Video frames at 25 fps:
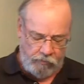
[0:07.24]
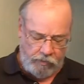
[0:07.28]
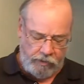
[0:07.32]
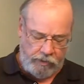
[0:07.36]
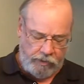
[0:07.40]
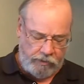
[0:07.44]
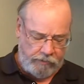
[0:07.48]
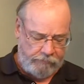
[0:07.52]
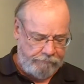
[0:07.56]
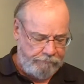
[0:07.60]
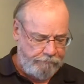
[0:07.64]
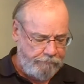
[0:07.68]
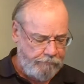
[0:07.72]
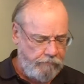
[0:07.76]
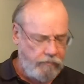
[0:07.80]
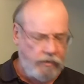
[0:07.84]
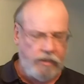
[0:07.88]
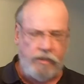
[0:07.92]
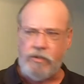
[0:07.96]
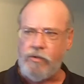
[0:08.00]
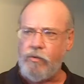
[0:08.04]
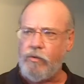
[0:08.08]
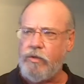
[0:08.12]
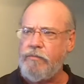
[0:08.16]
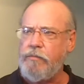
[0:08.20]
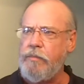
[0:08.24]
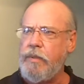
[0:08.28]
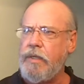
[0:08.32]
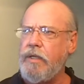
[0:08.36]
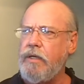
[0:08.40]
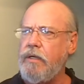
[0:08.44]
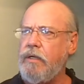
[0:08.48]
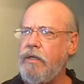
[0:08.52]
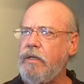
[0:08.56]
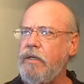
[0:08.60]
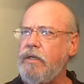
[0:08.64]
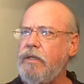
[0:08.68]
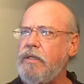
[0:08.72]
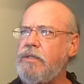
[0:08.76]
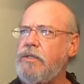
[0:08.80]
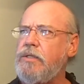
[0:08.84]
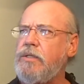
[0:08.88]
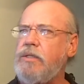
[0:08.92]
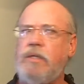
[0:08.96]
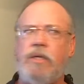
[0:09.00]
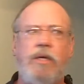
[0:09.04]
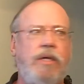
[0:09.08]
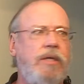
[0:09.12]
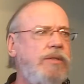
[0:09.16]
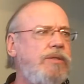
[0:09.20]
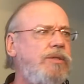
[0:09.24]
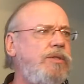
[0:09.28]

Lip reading: Well, so we've been on this